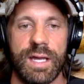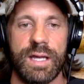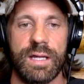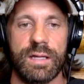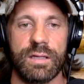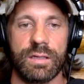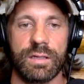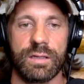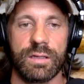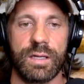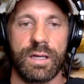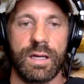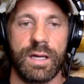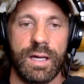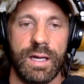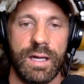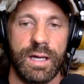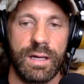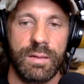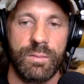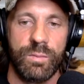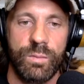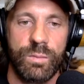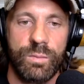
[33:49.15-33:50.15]
that
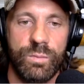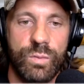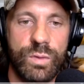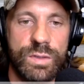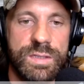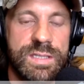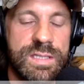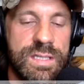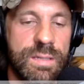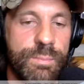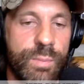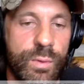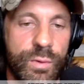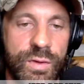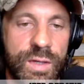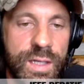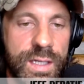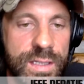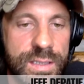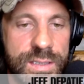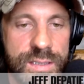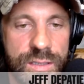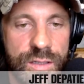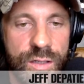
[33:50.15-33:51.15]
with simple
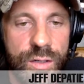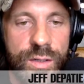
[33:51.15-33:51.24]
things,